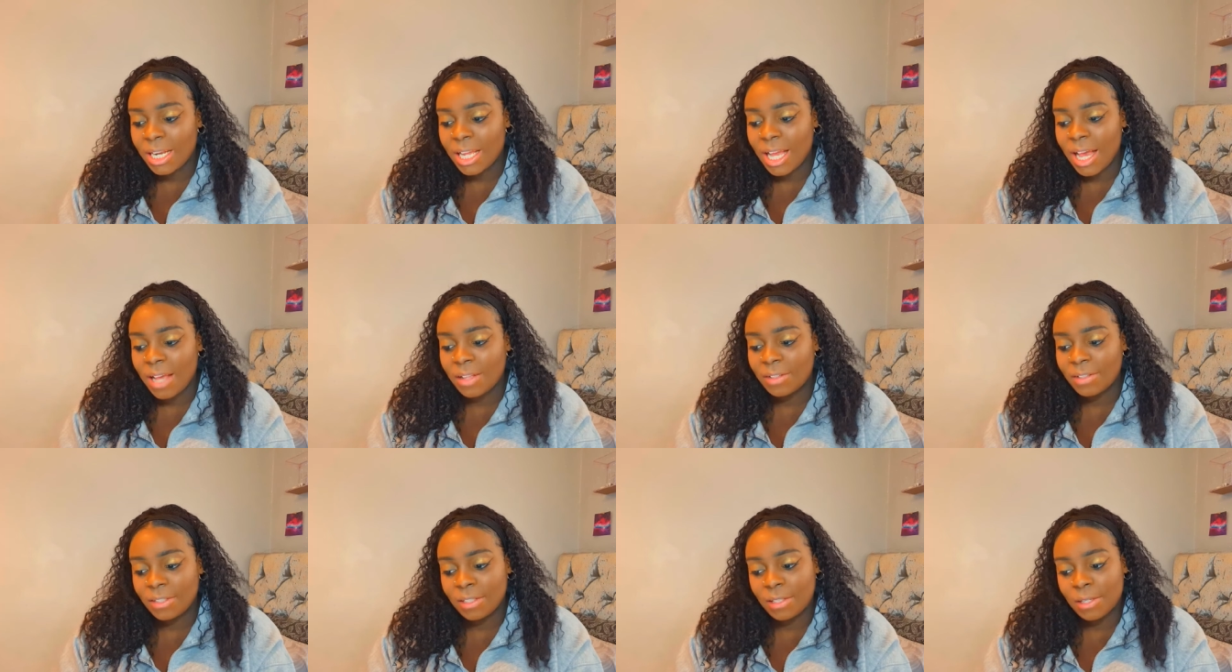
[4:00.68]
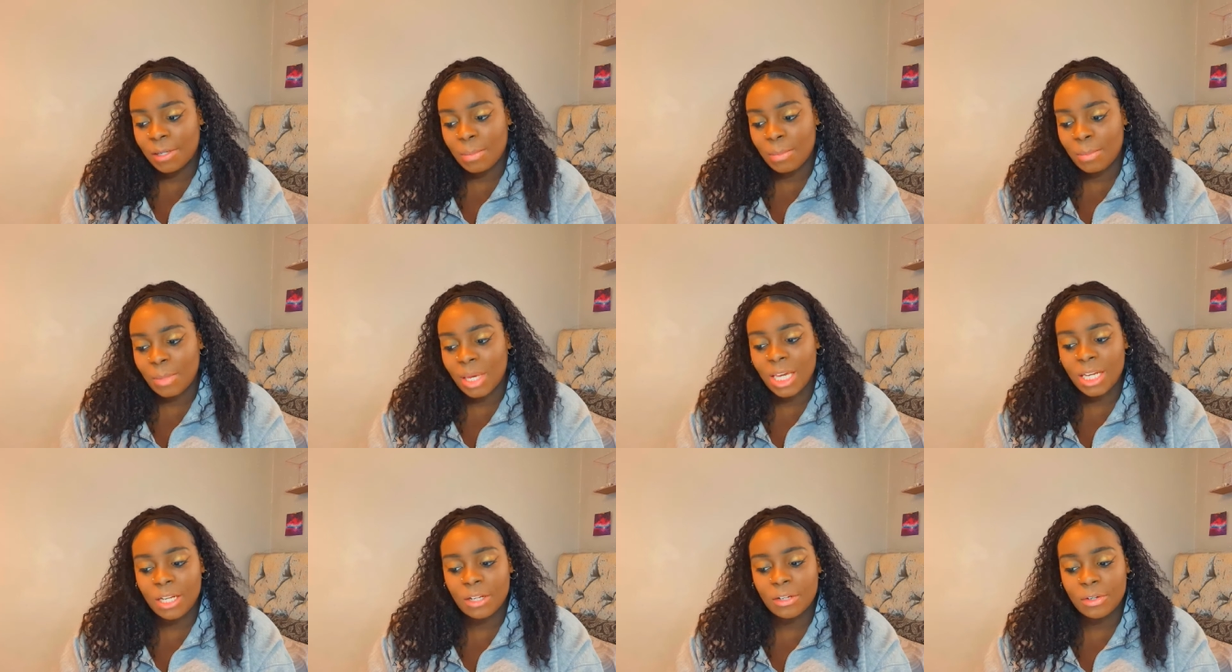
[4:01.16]
of have to
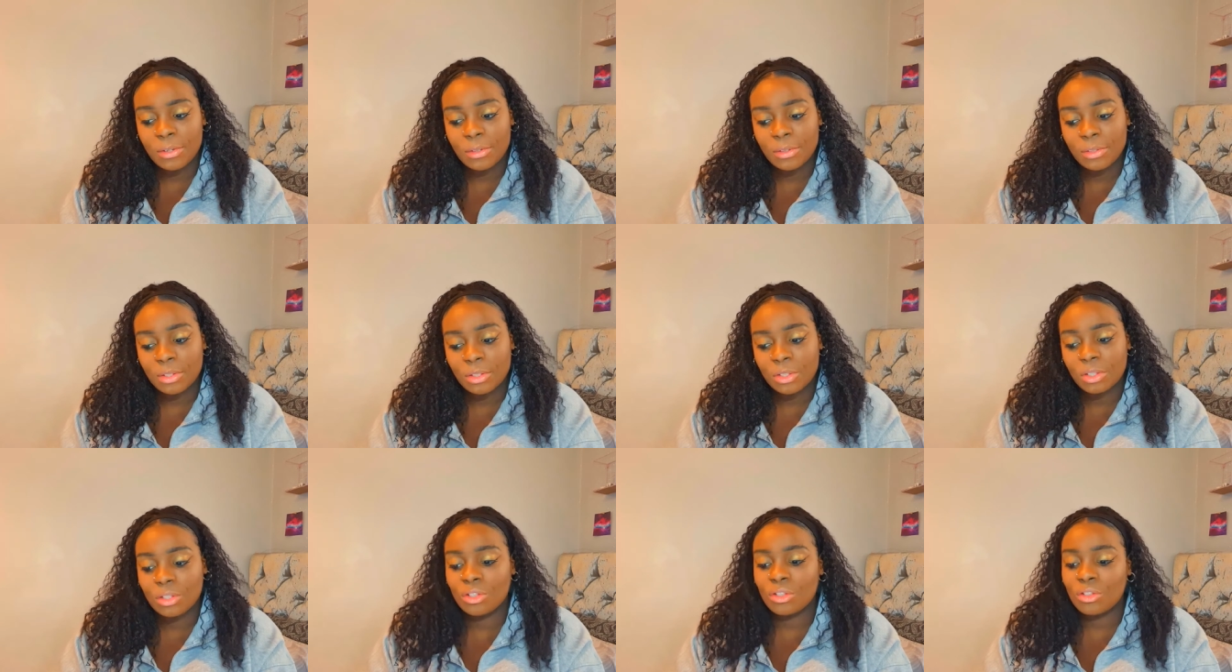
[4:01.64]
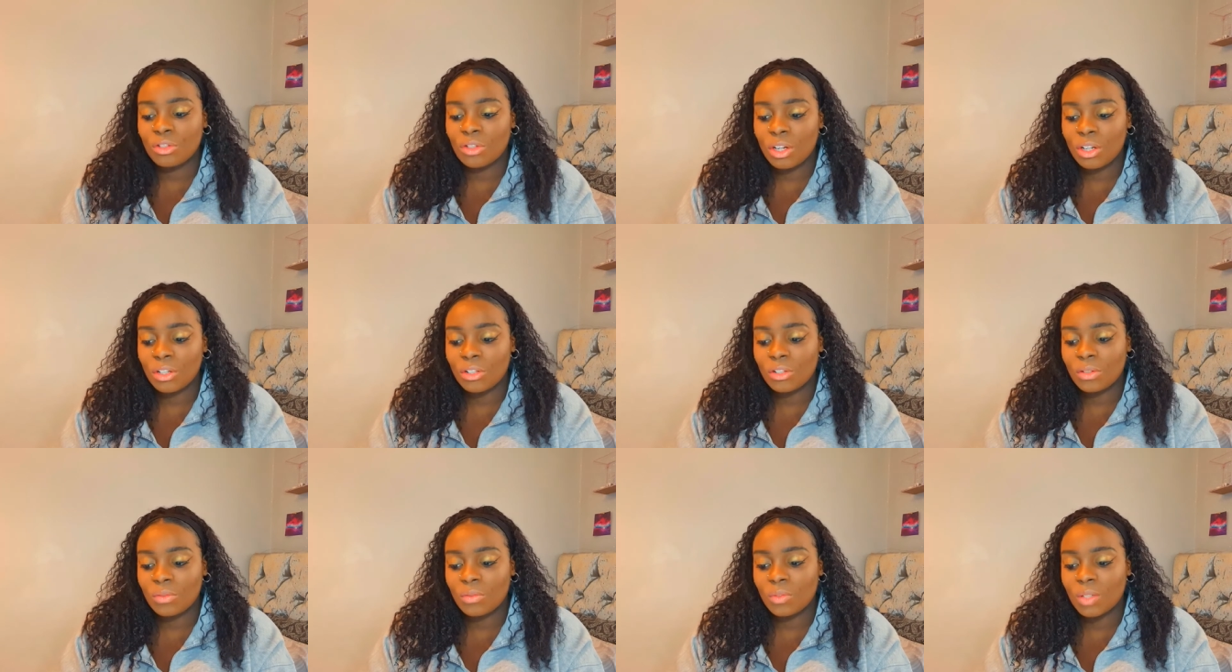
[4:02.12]
make notes on the
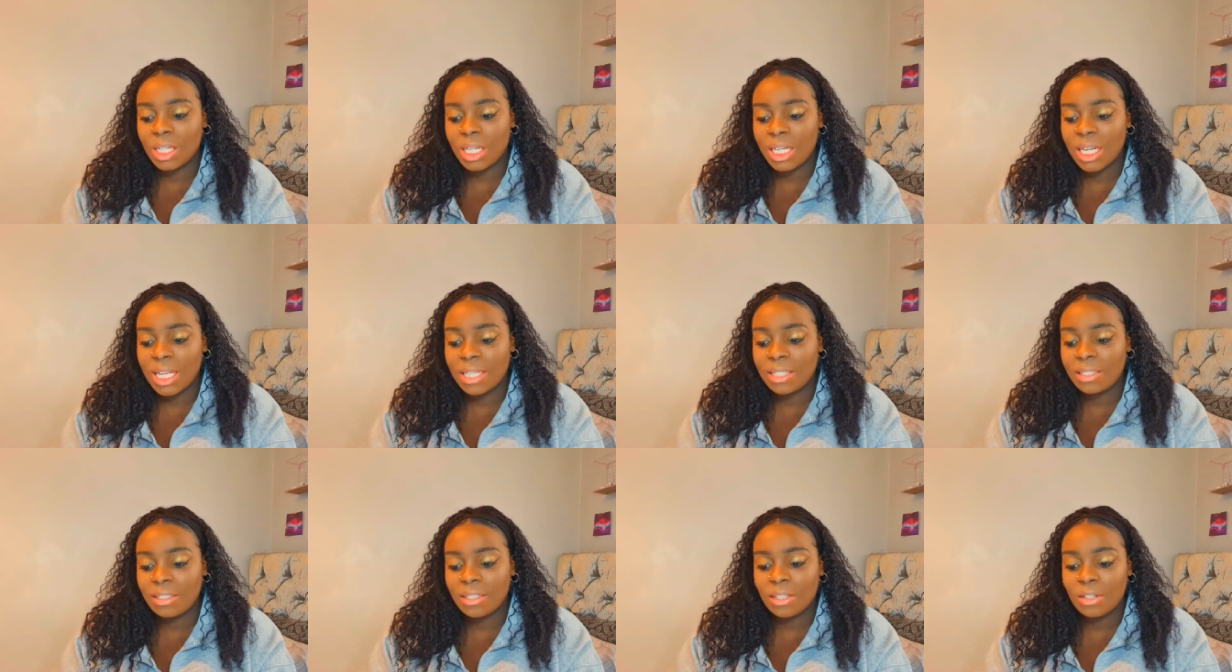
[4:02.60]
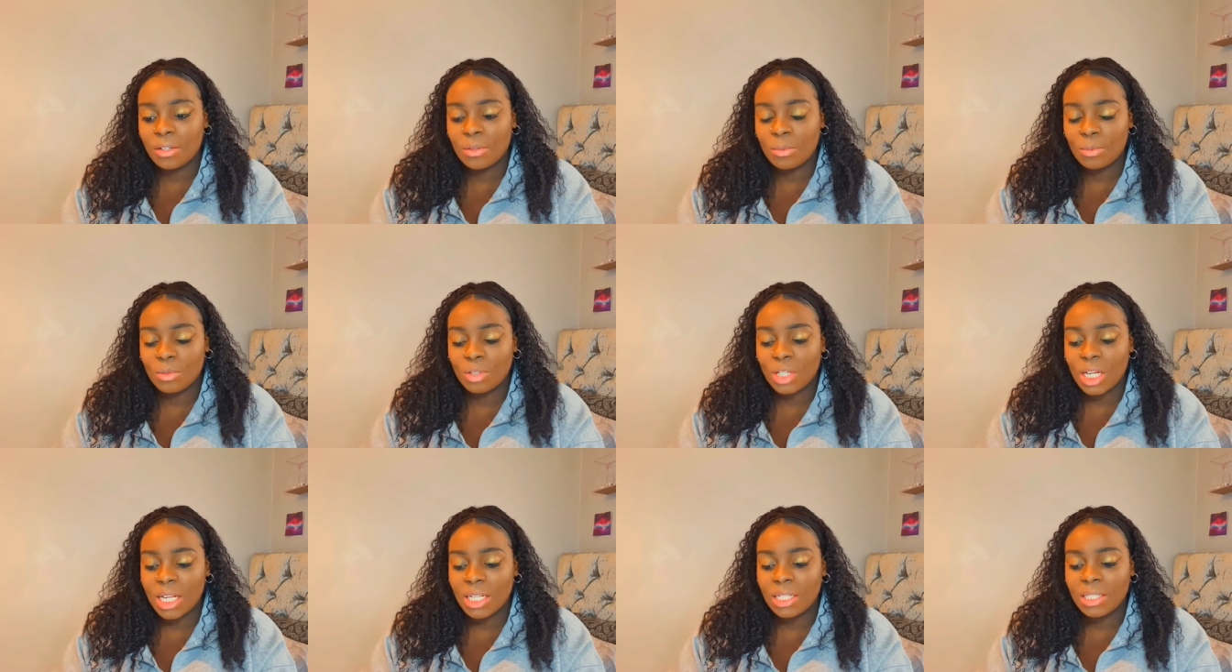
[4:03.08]
structure of the lesson,
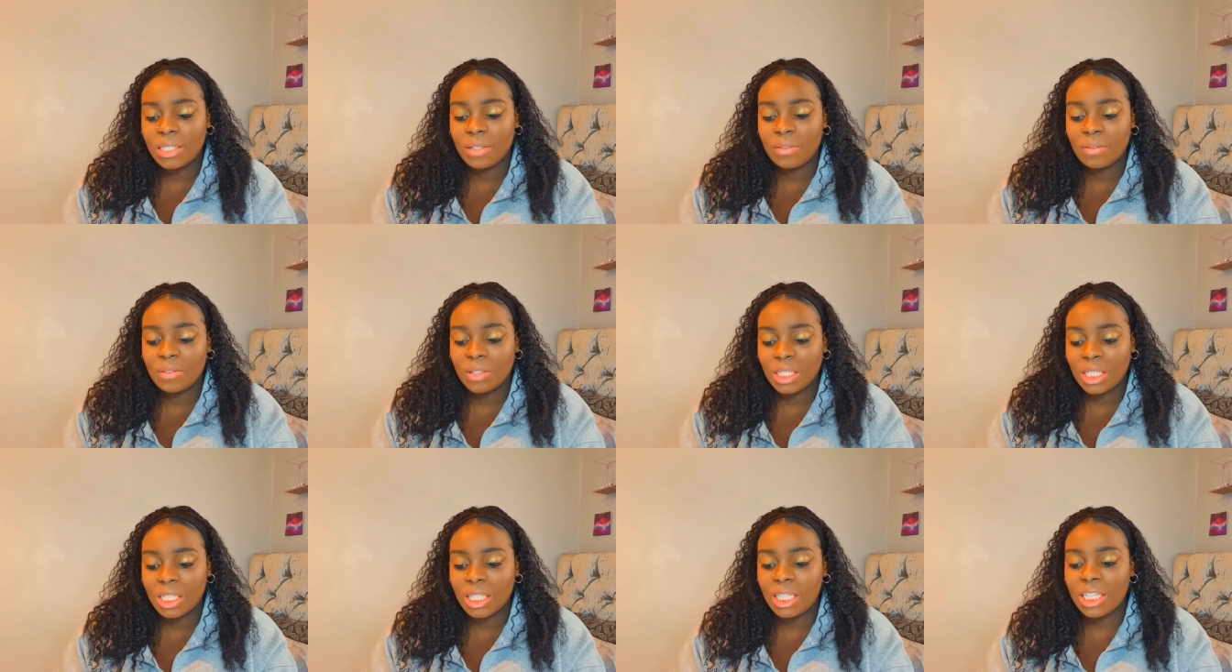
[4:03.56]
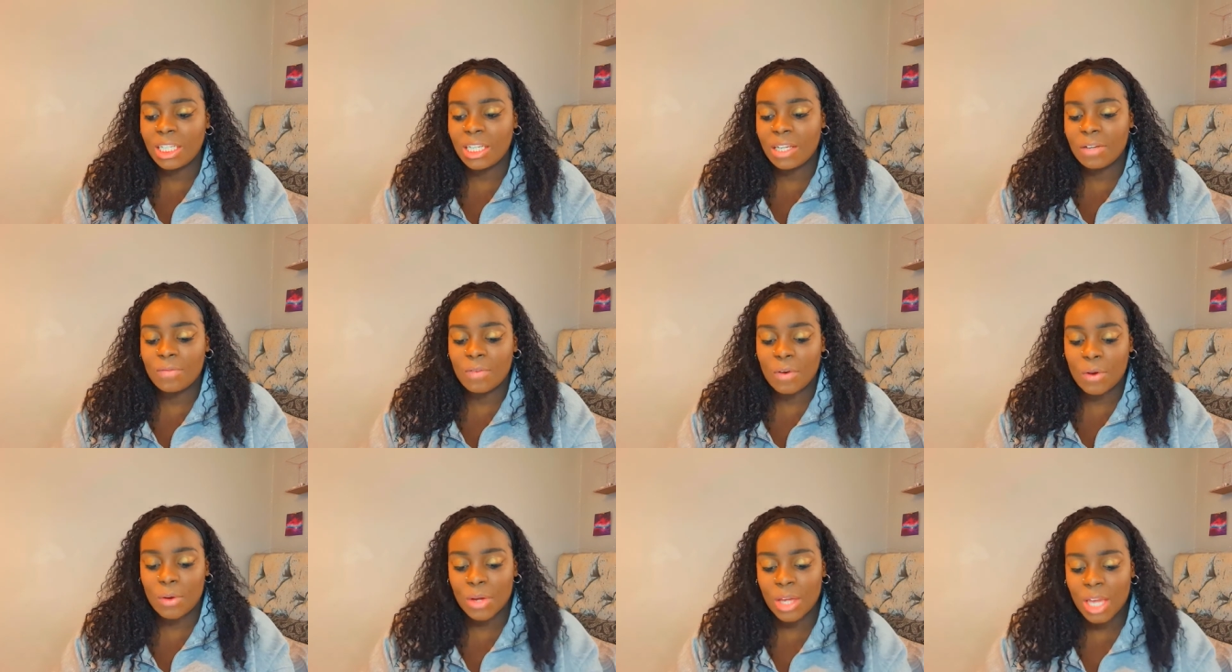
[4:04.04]
objectives and key
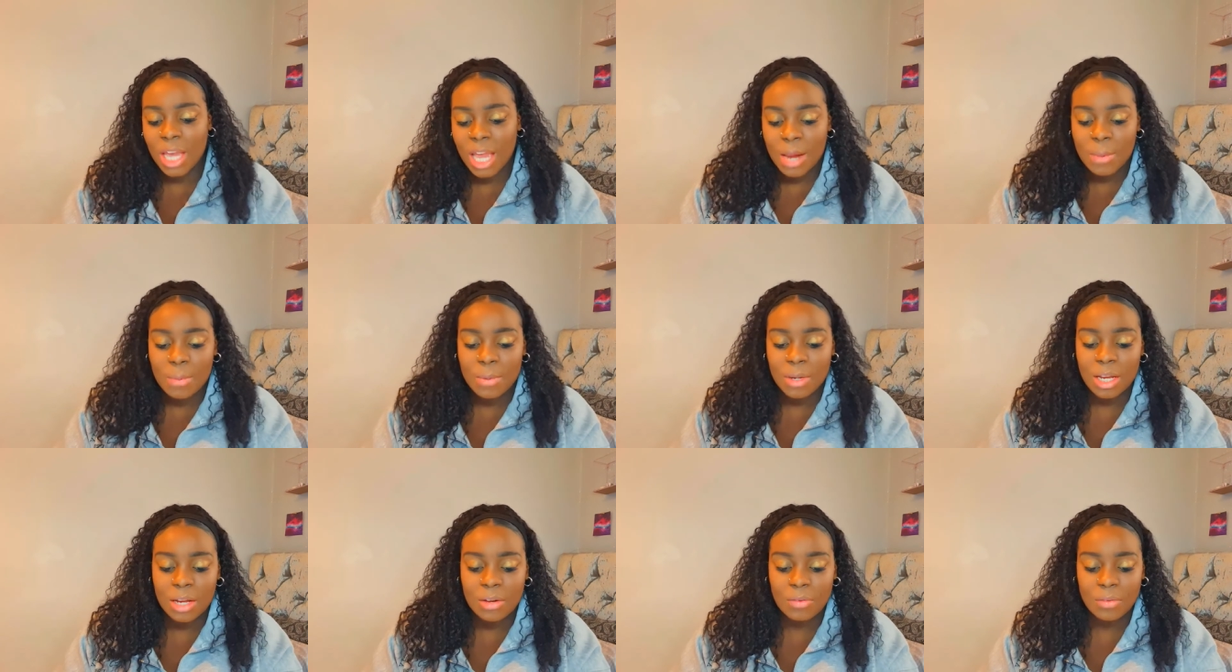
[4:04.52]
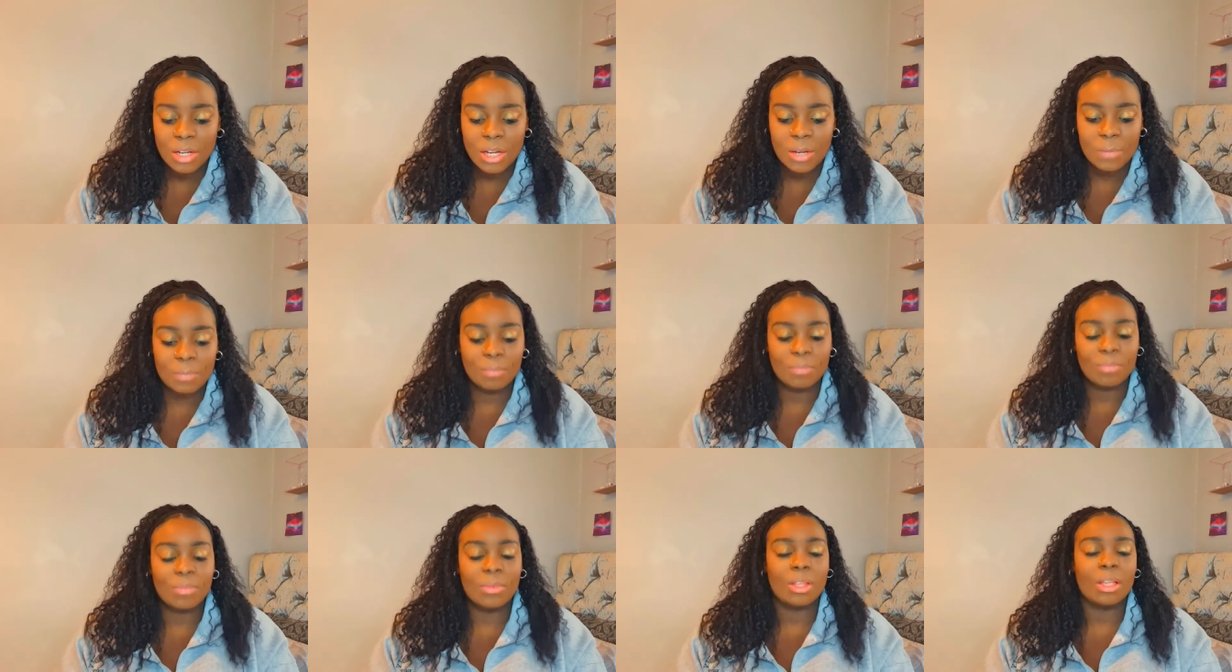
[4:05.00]

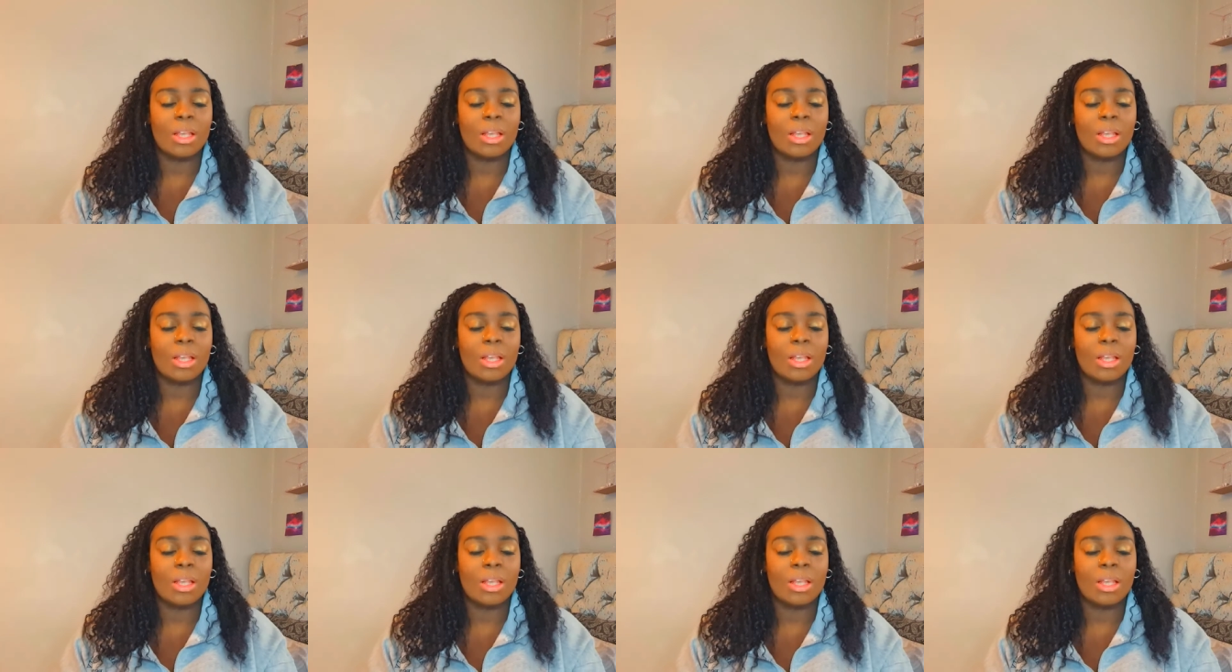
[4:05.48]
vocabulary.